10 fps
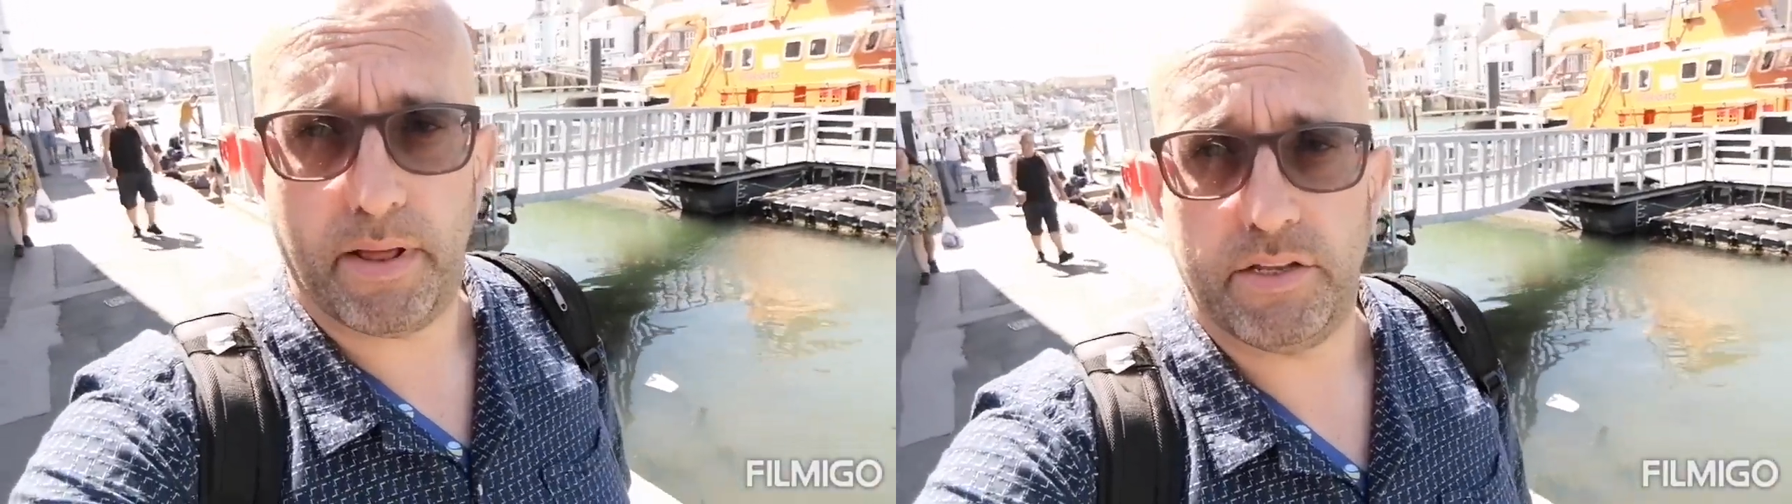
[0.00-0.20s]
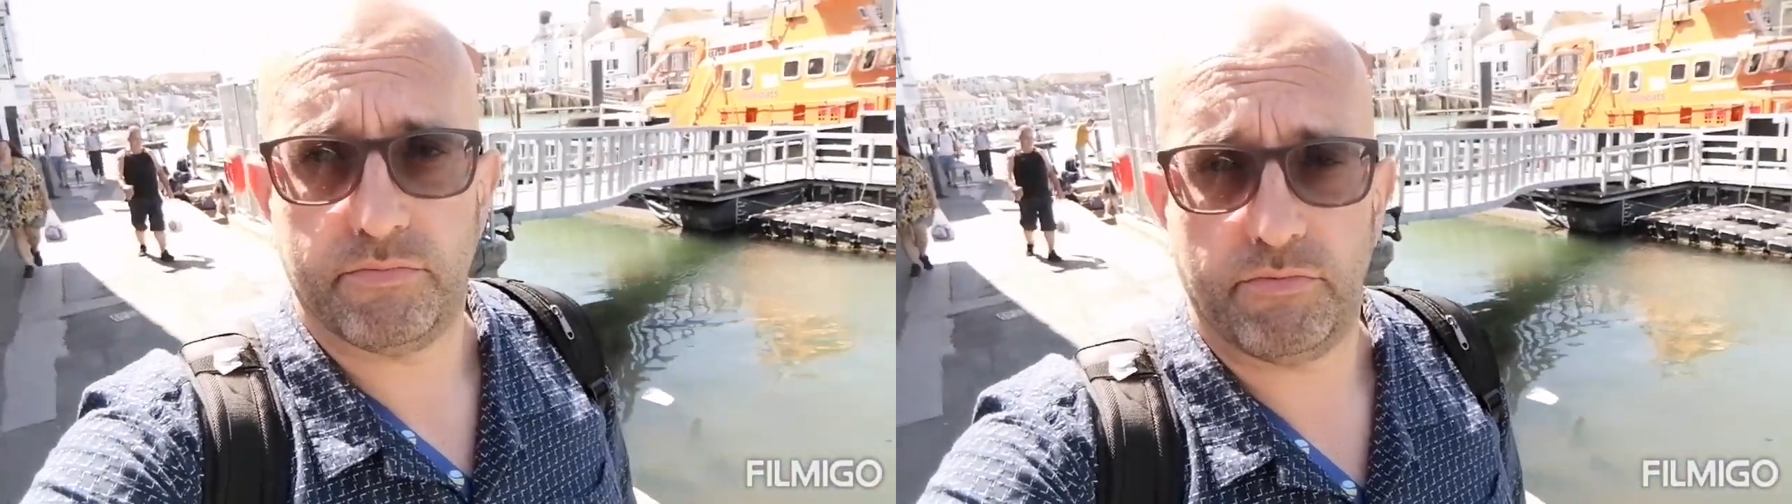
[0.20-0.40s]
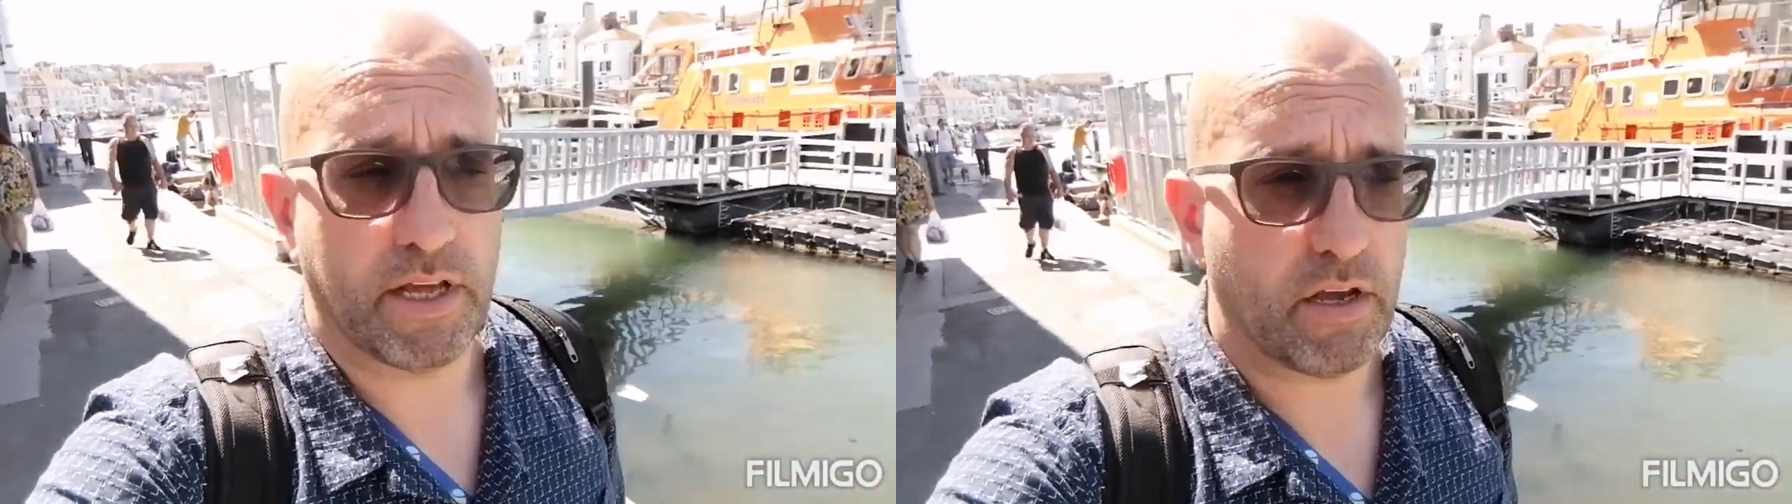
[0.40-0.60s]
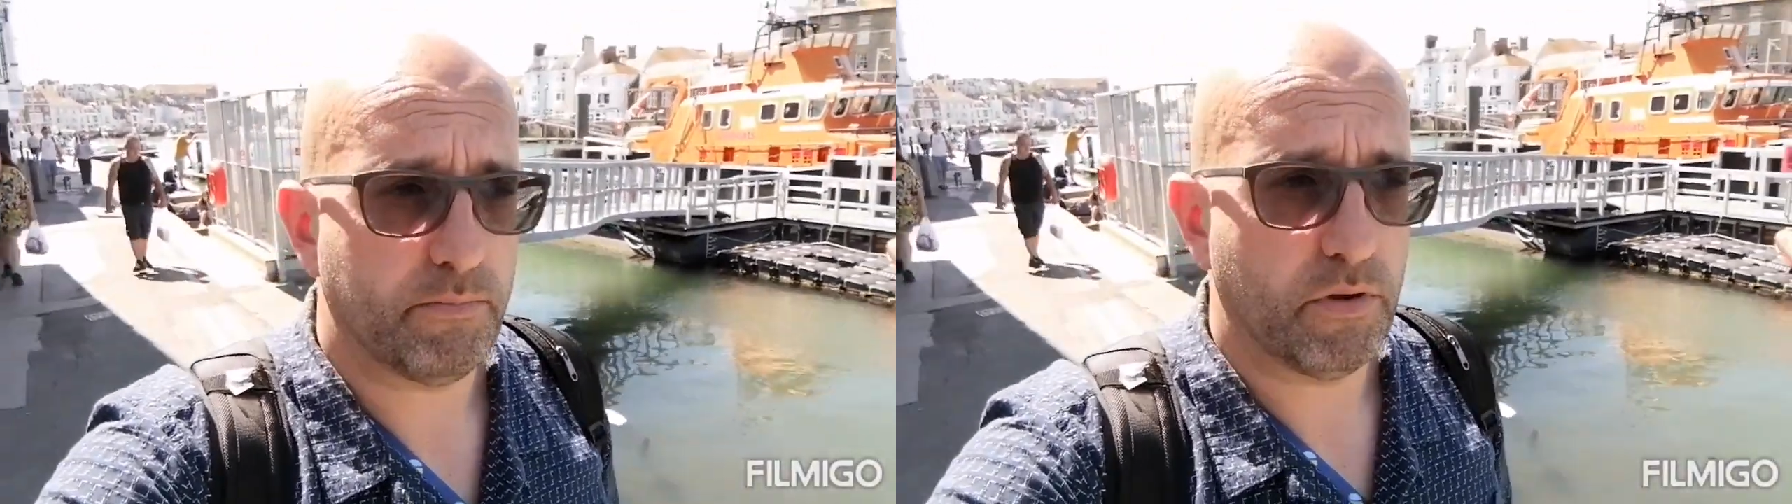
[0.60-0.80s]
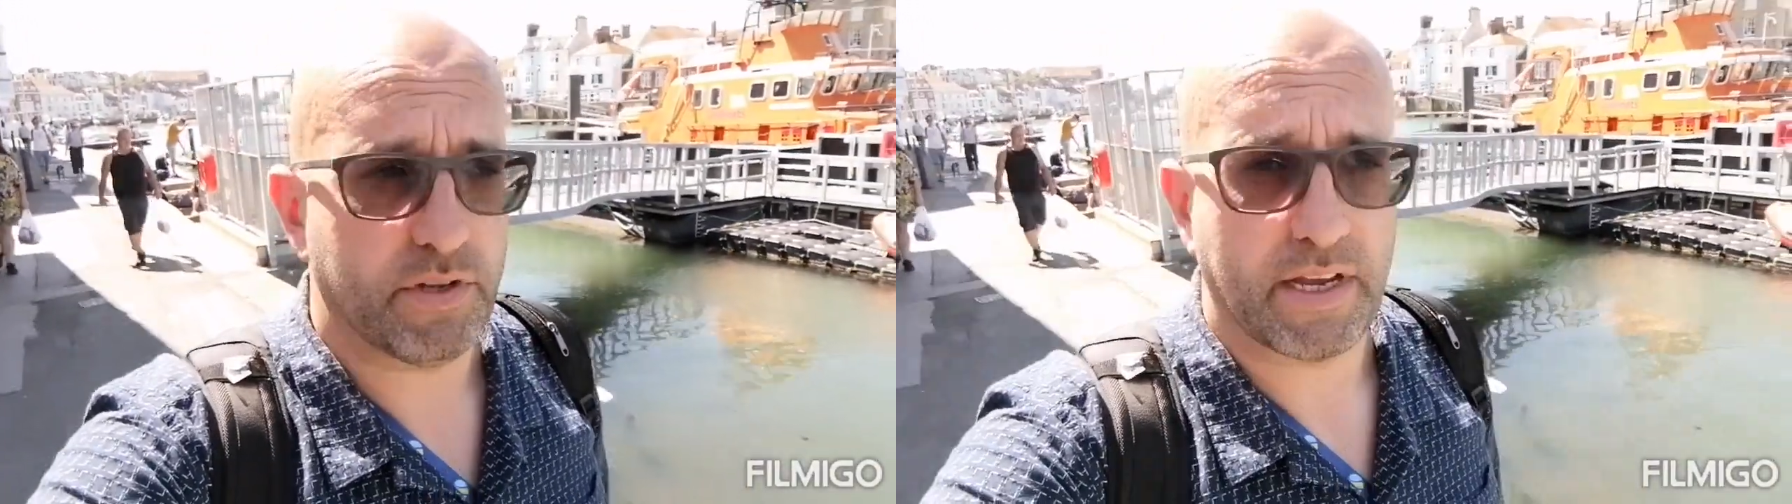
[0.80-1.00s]
plays really
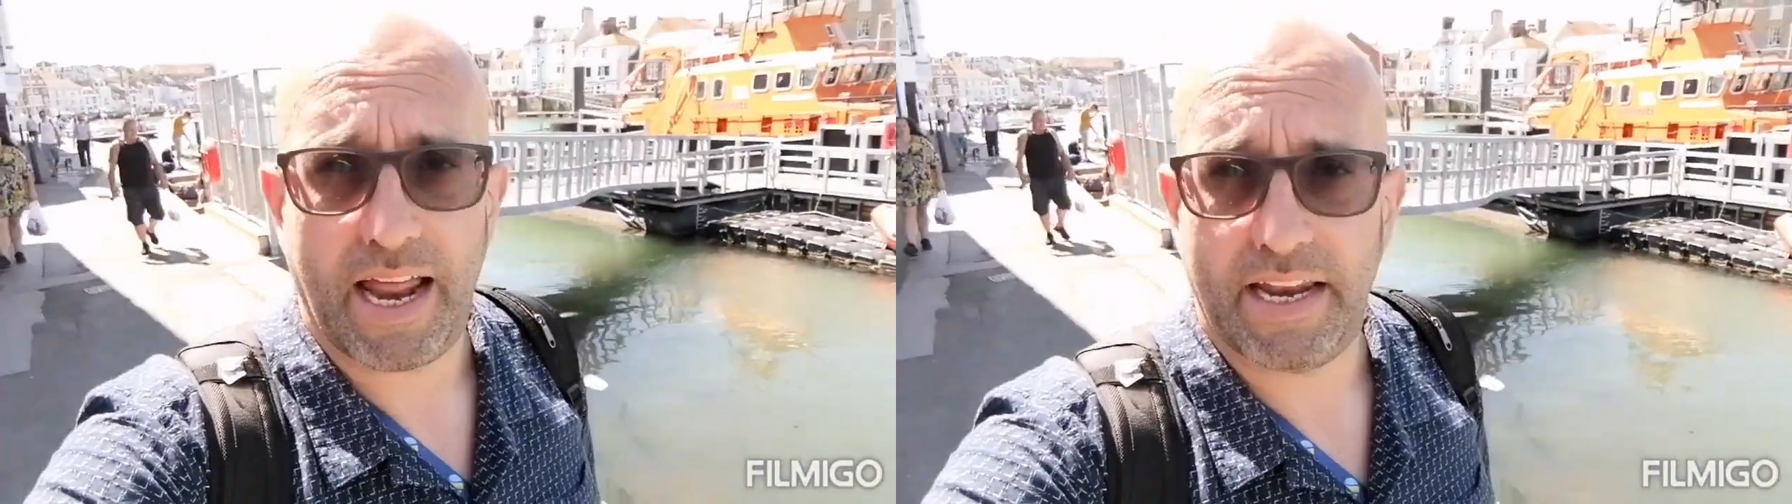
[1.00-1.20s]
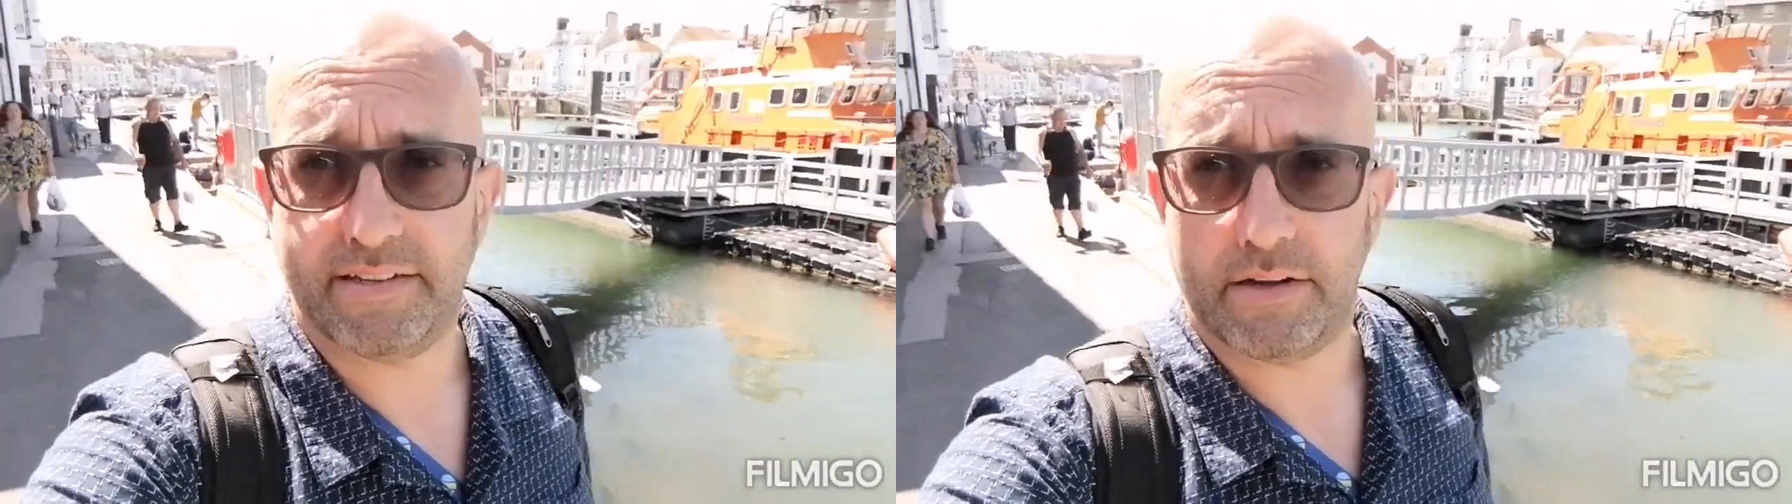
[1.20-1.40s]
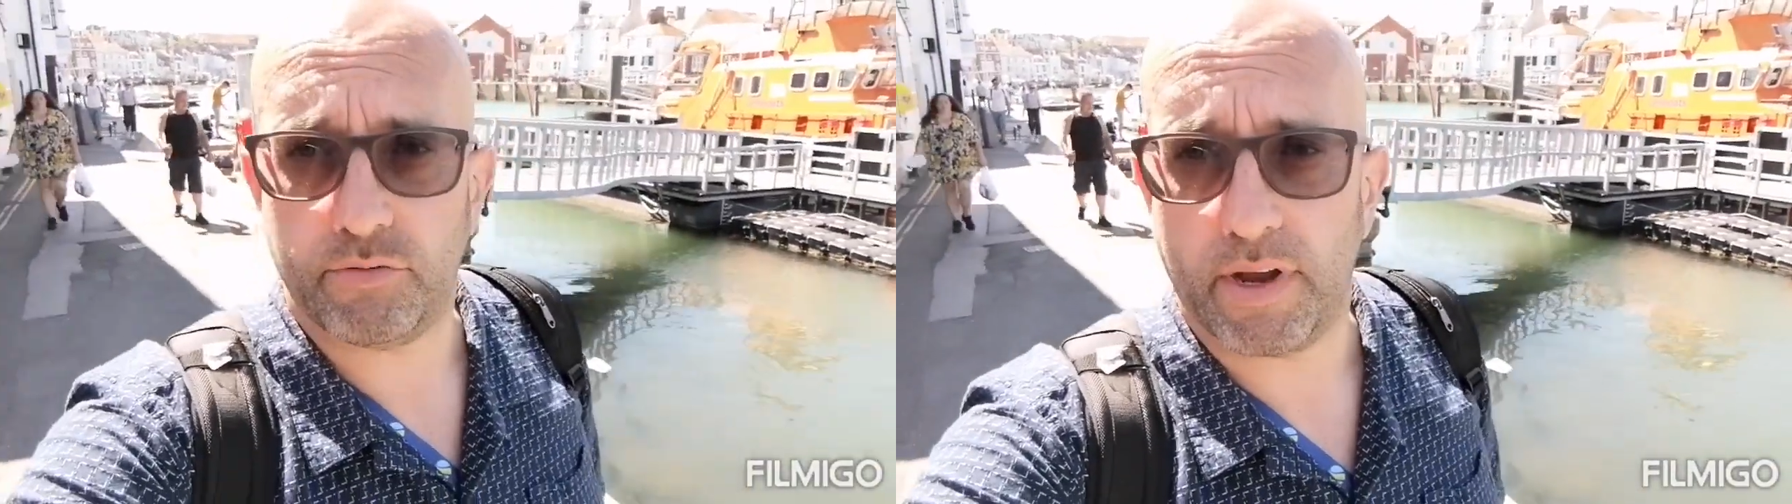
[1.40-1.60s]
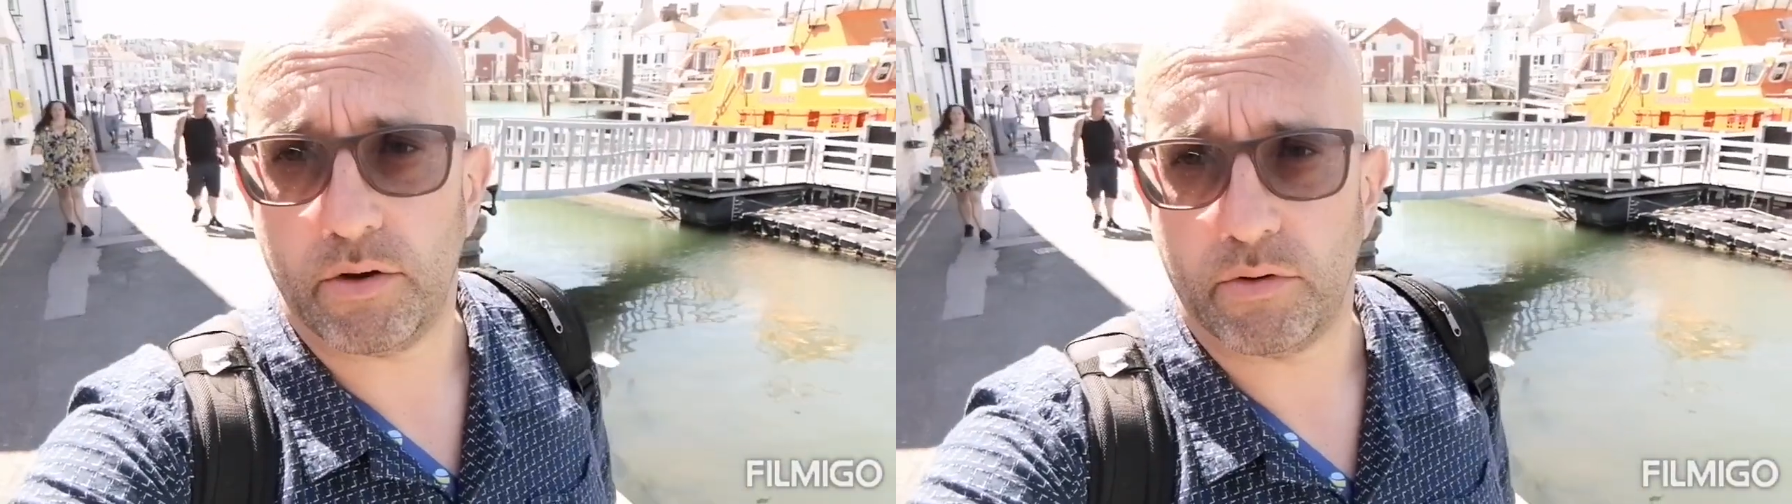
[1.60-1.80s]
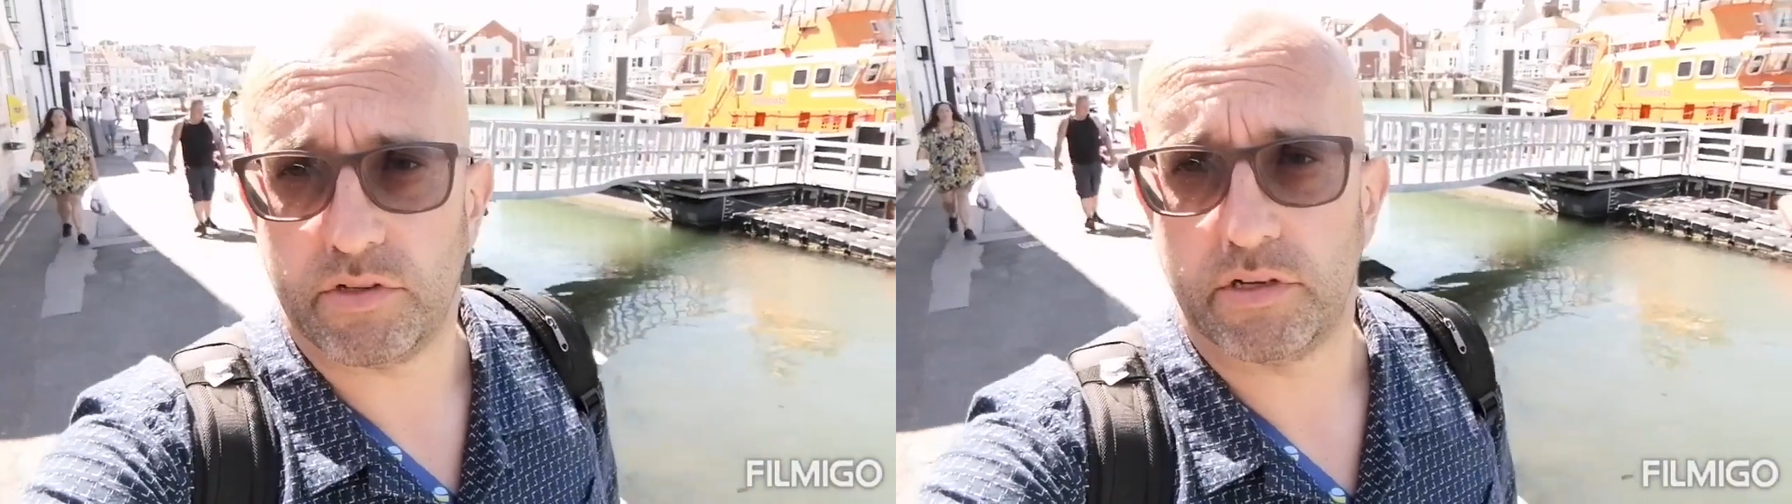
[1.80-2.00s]
good music, and he sells
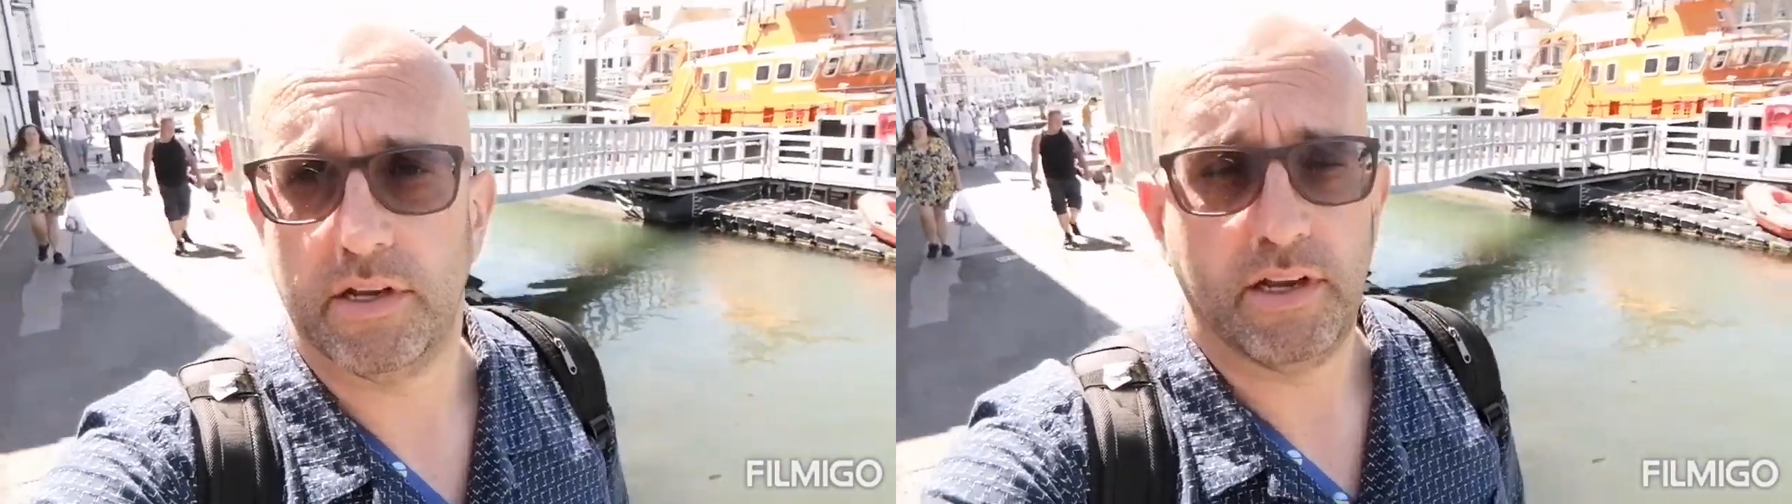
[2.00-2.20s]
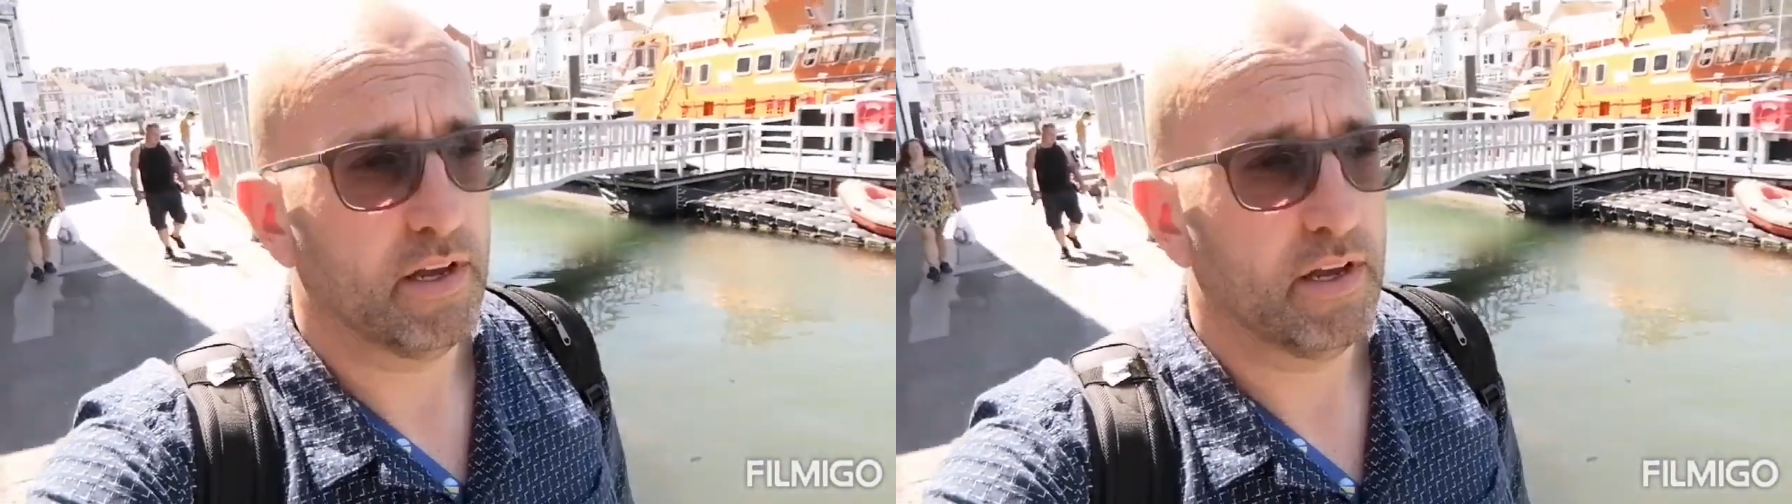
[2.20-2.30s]
records.